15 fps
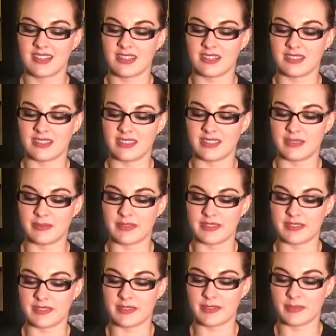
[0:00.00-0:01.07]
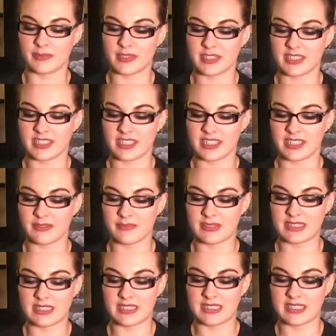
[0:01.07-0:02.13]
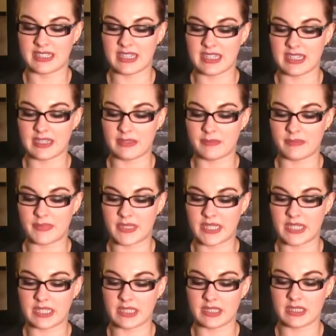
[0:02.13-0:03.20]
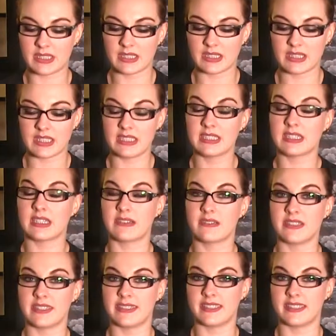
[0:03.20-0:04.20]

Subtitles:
There has been so much leading up to this day, but that's not what